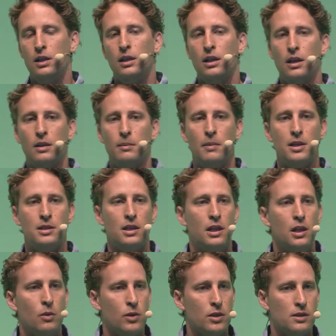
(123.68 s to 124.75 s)
And
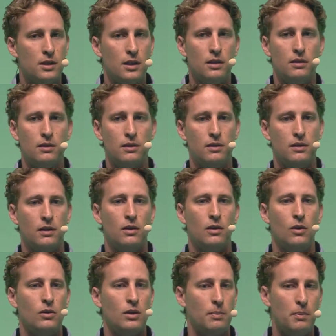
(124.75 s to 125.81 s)
basically, we sit
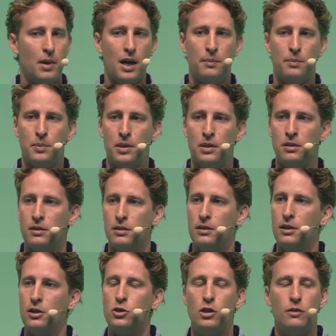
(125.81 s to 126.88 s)
on the pipe
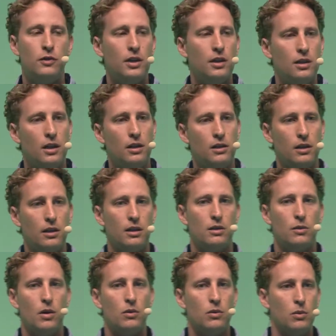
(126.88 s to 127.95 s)
that's shifting the internet
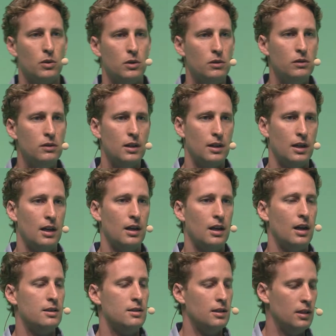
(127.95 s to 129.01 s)
around the world and
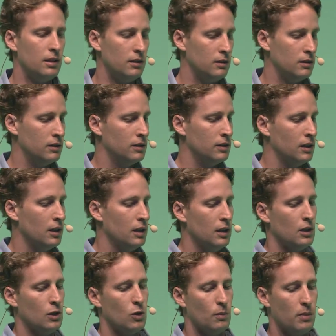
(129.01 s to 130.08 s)
analyzing it,
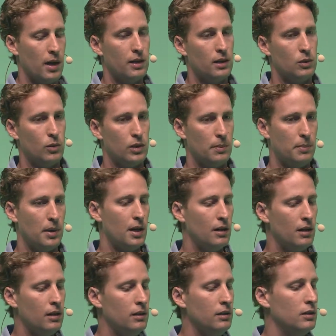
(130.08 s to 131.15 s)
combine it with a
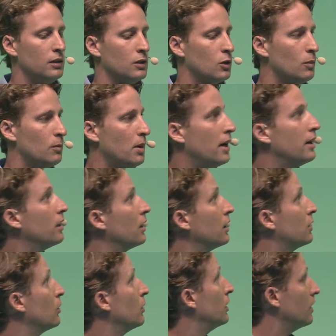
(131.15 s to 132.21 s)
panel, combining
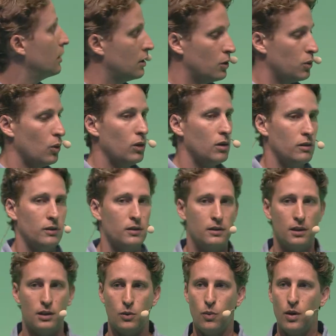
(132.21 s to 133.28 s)
it with a crawler
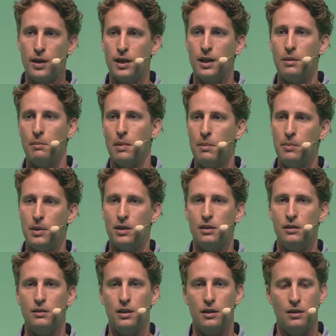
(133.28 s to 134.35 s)
that's running and mapping
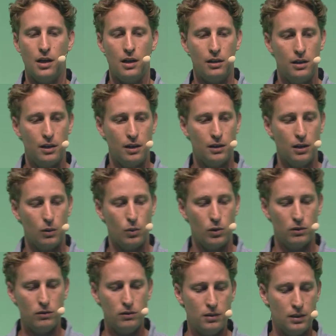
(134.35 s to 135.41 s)
the entire digital
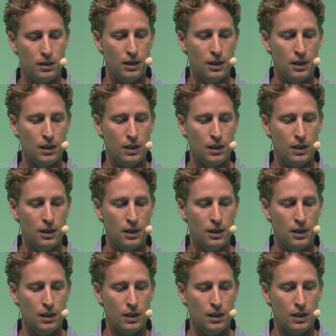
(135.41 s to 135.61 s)
world.